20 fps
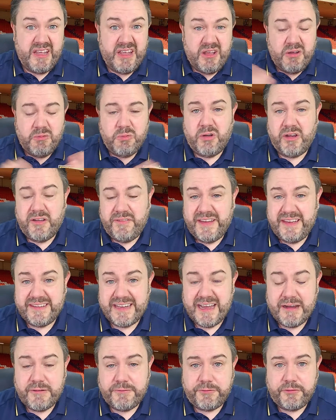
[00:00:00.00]
what if he's
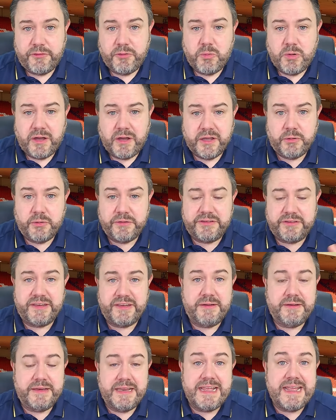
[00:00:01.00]
out for a while? Is
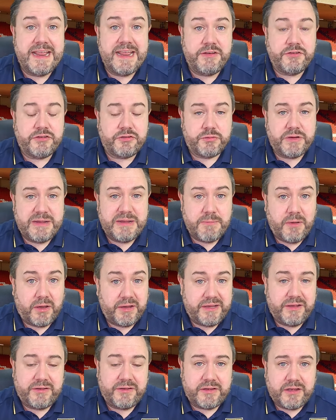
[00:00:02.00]
it knee injury
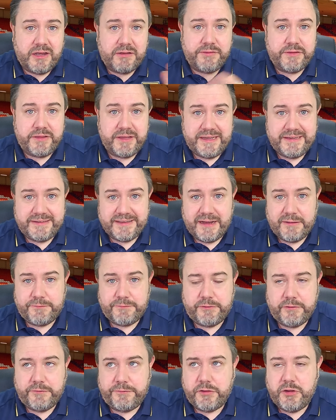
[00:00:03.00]
might uncover that he's
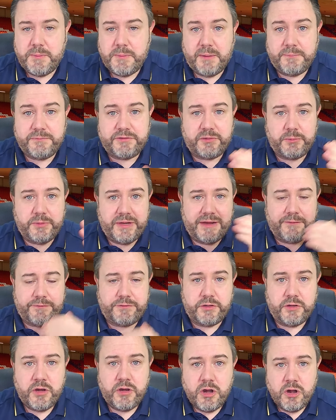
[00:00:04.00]
out for a few months and we have
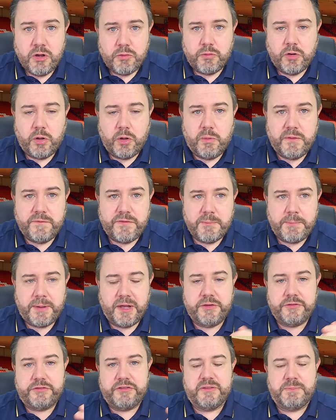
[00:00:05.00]
to roll with the
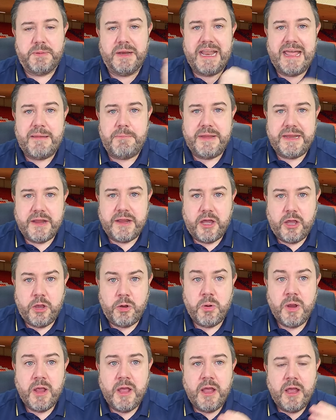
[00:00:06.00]
punches? But let me
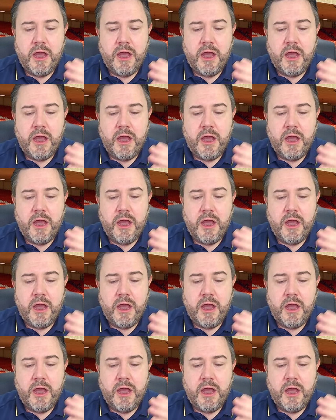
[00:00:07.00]
know.